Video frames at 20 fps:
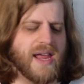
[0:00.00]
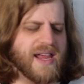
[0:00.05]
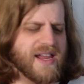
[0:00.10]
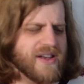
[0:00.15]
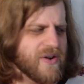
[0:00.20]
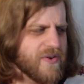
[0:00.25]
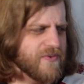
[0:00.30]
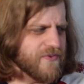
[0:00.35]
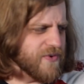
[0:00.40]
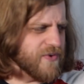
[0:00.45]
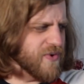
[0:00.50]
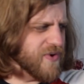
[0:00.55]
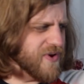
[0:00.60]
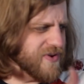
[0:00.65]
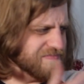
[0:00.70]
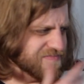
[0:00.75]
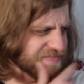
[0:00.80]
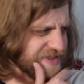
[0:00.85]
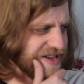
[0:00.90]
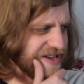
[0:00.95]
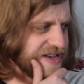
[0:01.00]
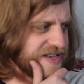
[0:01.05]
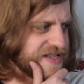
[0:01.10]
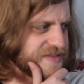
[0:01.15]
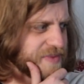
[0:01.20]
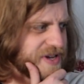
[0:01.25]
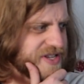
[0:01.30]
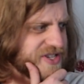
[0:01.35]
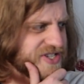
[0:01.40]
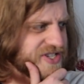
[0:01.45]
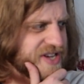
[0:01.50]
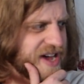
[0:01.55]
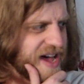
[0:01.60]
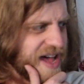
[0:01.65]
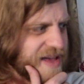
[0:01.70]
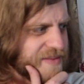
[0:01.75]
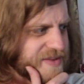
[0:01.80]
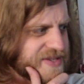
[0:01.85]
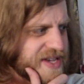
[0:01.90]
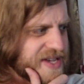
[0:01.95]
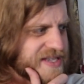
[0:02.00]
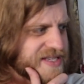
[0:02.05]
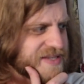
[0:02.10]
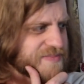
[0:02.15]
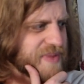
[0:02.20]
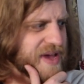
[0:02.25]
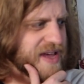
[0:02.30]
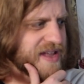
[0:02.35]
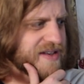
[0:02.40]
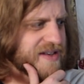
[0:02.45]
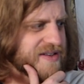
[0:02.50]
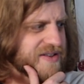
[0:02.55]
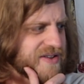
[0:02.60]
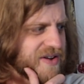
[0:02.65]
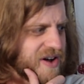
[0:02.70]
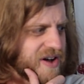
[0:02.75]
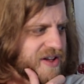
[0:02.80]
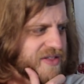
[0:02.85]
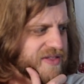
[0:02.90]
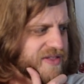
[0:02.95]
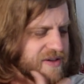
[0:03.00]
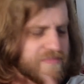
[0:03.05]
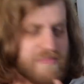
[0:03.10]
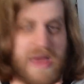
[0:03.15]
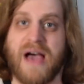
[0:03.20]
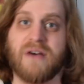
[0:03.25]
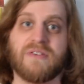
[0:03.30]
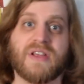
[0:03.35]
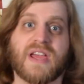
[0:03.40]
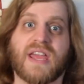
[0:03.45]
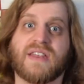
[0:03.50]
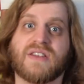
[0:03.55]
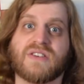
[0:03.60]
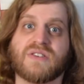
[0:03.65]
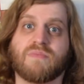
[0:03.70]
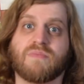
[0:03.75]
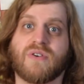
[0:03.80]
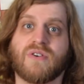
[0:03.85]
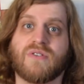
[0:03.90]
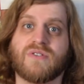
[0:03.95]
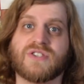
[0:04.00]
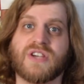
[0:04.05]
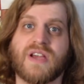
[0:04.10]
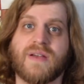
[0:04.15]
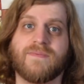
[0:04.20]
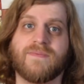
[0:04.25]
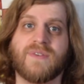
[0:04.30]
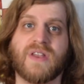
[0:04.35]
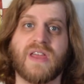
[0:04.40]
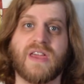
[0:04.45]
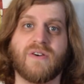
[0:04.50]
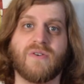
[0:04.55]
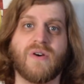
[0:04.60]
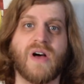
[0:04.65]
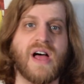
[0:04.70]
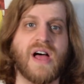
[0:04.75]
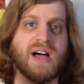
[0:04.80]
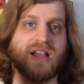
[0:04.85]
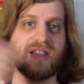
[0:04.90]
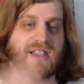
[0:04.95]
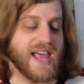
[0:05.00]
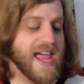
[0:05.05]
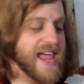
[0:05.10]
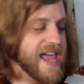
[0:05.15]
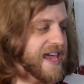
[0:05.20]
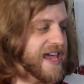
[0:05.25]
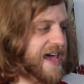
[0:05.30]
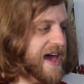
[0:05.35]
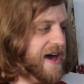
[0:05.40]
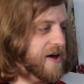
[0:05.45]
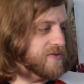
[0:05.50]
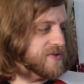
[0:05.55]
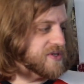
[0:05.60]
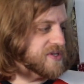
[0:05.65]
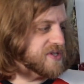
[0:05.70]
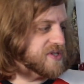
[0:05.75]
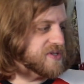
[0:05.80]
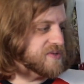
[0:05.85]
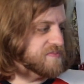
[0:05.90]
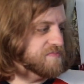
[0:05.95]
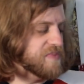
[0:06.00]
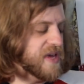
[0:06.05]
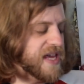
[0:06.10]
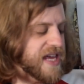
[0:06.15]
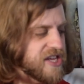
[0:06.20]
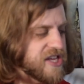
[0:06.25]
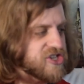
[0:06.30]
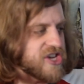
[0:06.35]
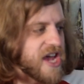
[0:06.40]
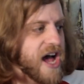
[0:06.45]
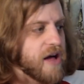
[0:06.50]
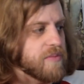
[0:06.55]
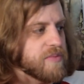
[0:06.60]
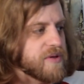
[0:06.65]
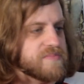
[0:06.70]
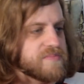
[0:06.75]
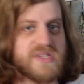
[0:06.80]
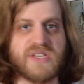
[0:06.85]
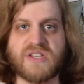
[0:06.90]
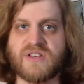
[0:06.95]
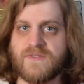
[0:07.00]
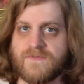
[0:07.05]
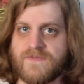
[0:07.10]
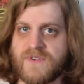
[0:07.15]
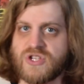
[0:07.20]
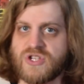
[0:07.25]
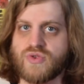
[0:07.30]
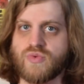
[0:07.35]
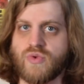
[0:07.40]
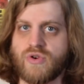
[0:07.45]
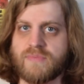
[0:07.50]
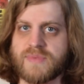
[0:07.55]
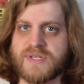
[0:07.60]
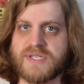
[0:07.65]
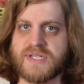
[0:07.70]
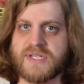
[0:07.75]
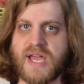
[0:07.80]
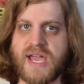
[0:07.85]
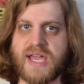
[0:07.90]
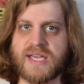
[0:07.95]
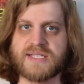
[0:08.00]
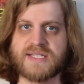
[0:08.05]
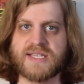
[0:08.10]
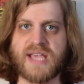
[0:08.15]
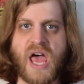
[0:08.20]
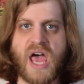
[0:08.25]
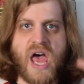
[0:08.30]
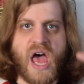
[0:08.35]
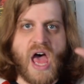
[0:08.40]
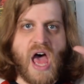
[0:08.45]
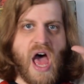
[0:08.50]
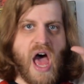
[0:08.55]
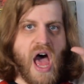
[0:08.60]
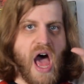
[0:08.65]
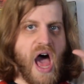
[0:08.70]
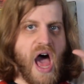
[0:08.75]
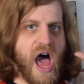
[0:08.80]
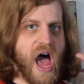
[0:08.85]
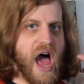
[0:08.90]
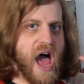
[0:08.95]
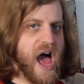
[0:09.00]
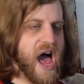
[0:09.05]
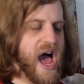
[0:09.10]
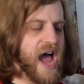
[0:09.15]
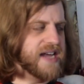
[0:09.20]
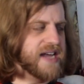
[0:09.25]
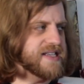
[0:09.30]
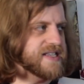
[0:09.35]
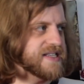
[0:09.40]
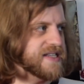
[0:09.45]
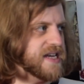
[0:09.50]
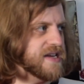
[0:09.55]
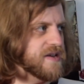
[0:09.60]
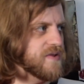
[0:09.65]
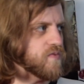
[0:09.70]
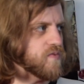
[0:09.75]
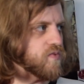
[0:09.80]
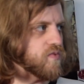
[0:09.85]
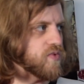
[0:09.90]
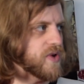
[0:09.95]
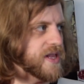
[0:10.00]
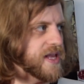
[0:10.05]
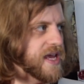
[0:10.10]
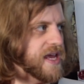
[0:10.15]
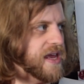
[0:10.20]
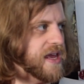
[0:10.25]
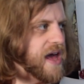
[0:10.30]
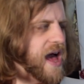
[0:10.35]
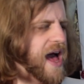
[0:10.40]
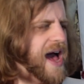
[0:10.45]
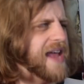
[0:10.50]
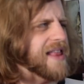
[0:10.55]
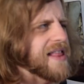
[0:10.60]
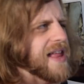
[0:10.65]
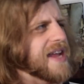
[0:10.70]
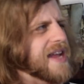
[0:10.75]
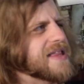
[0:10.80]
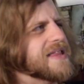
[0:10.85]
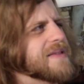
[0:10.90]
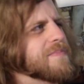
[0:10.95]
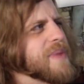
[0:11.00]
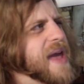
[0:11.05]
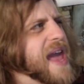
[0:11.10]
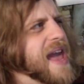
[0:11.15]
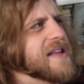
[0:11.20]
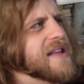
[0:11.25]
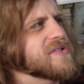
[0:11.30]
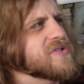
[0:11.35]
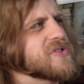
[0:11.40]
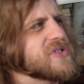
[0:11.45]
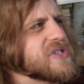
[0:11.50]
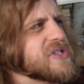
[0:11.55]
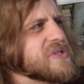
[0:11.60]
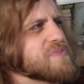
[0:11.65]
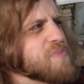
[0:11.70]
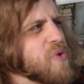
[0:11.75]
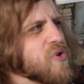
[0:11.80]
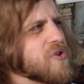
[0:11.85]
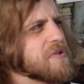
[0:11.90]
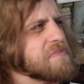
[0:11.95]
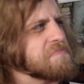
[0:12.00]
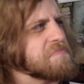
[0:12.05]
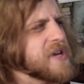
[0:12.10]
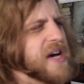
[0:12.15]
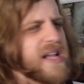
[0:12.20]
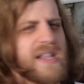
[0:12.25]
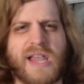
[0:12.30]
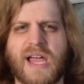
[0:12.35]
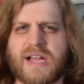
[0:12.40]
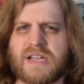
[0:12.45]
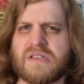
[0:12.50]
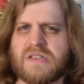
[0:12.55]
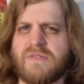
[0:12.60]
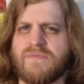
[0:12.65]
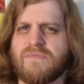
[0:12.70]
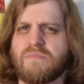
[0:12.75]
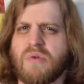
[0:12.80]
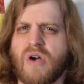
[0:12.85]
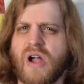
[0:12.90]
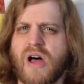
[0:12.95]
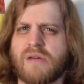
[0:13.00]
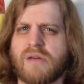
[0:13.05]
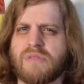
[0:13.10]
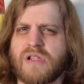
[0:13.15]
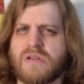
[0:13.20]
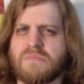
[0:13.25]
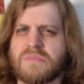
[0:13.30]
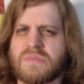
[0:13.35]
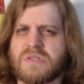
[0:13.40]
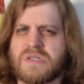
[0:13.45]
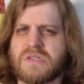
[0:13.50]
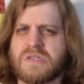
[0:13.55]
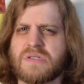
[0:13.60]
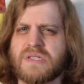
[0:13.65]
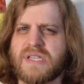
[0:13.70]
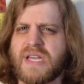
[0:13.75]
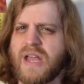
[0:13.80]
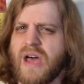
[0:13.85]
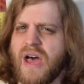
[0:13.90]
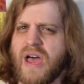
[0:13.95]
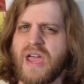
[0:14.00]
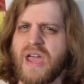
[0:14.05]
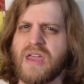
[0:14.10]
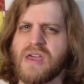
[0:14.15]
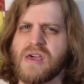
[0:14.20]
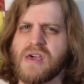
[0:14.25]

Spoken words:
You know, for as much time as I spend on the How to Get Into Pearl Jam video laying out each album's individual mistakes, I didn't really highlight the band's more collective problems, did I?